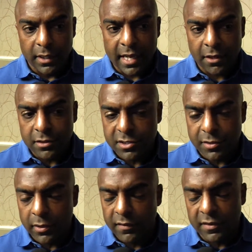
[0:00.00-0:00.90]
Akron's
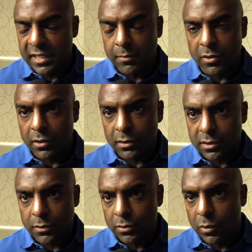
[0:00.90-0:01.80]
too good of a team
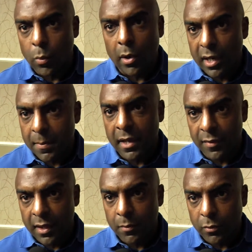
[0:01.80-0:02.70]
to worry
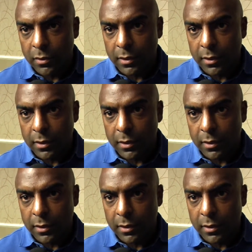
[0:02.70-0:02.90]
about them.